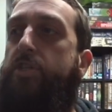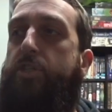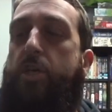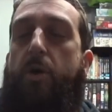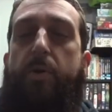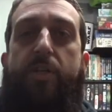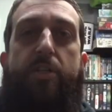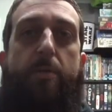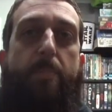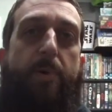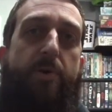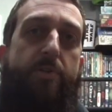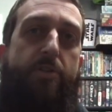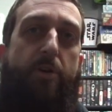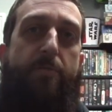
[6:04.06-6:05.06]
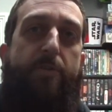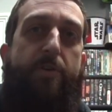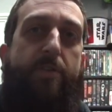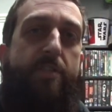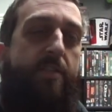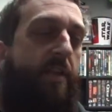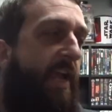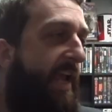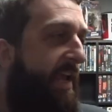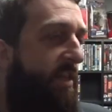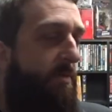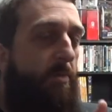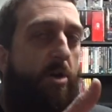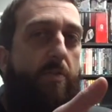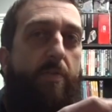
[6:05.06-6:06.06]
just go into the post office,
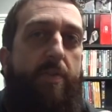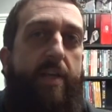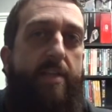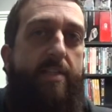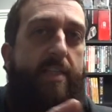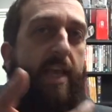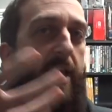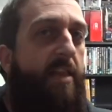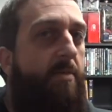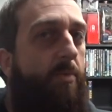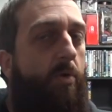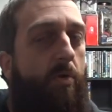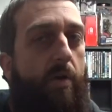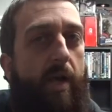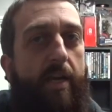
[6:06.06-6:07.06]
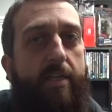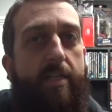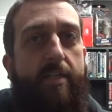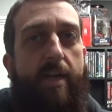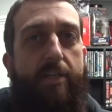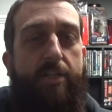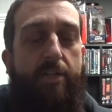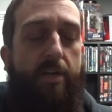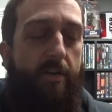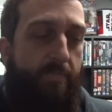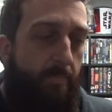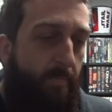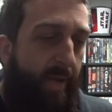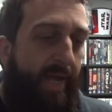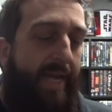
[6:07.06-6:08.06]
hand them over, and they scan them all, and you're done. You don't have
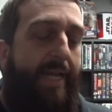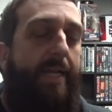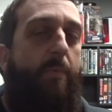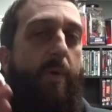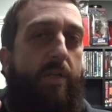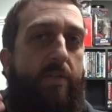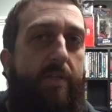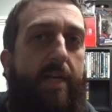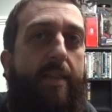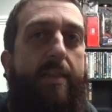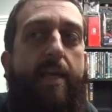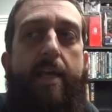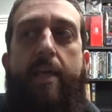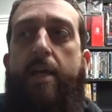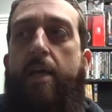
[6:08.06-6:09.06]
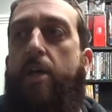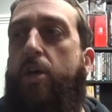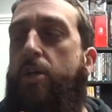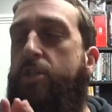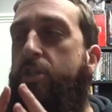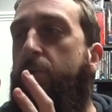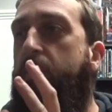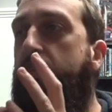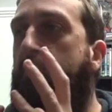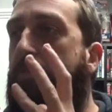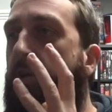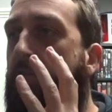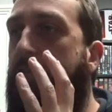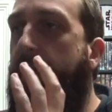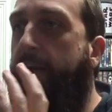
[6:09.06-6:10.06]
to pay when you get there. So when you've
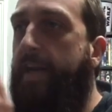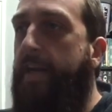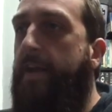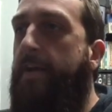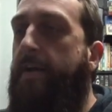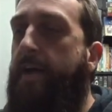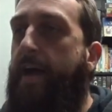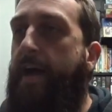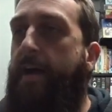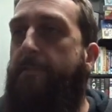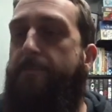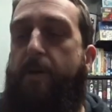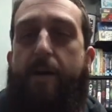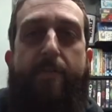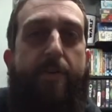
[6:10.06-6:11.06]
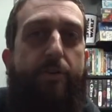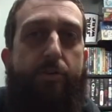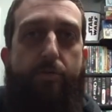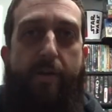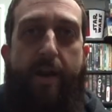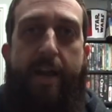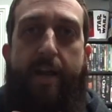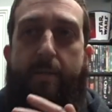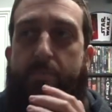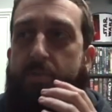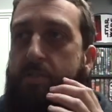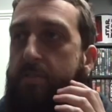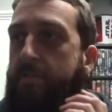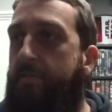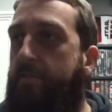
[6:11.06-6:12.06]
got that uh, 500
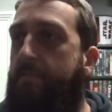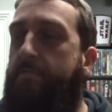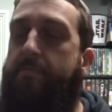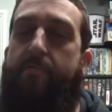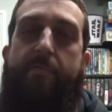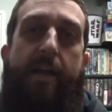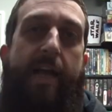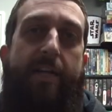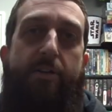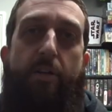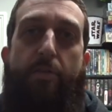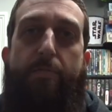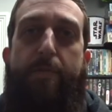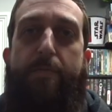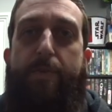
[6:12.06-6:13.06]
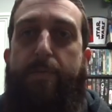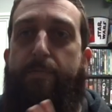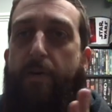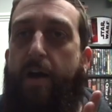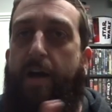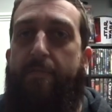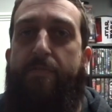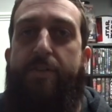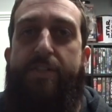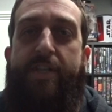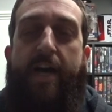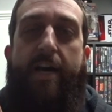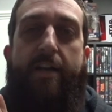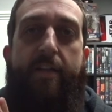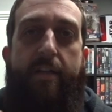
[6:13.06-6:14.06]
grams, eight dollars fifty-five,
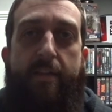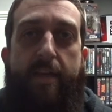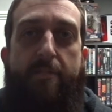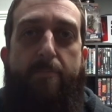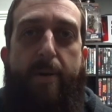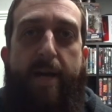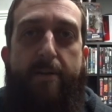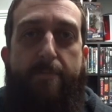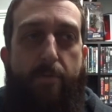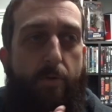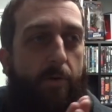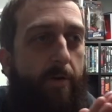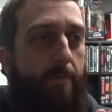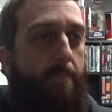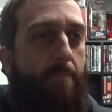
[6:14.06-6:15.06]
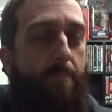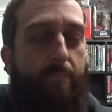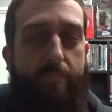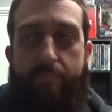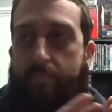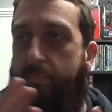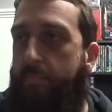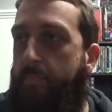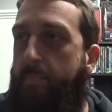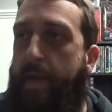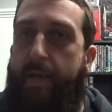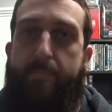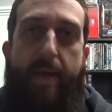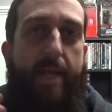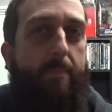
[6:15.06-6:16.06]
done. They've paid for it.
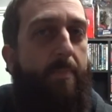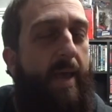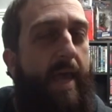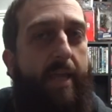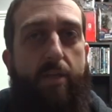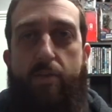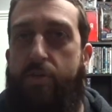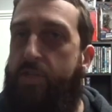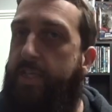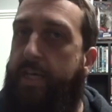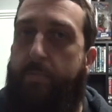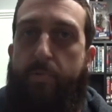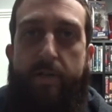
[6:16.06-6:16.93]
Bang, bang, bang. You just keep